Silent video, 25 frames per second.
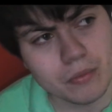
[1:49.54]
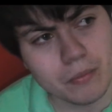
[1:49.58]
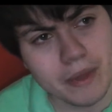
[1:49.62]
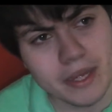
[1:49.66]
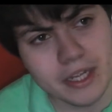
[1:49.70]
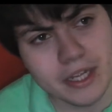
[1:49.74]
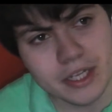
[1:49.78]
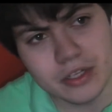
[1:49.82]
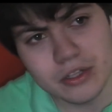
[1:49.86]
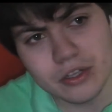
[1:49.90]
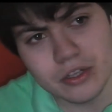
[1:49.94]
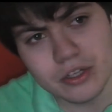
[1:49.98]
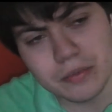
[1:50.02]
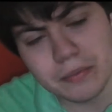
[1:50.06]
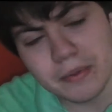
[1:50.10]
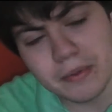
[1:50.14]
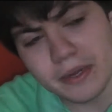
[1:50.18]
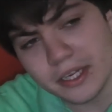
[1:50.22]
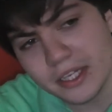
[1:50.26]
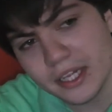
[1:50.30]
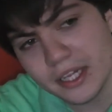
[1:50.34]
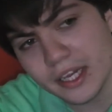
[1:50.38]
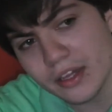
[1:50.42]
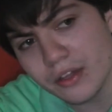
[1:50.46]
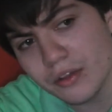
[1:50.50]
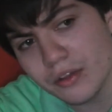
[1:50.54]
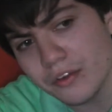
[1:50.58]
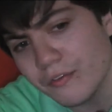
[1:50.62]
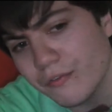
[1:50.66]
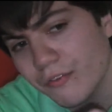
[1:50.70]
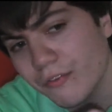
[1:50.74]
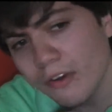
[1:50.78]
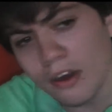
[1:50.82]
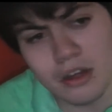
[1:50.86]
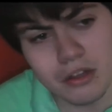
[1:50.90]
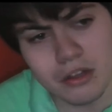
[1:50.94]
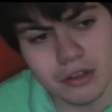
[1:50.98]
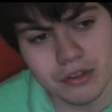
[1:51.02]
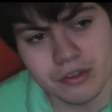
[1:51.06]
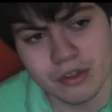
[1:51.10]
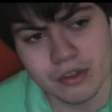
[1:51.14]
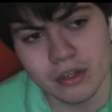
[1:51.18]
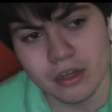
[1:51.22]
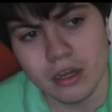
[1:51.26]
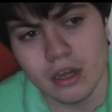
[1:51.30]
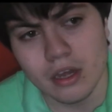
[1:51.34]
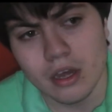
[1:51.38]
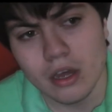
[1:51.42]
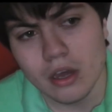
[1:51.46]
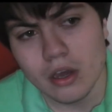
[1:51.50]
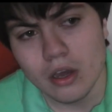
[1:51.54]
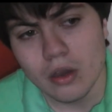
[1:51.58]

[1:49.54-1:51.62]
make Mick Jagger look faster,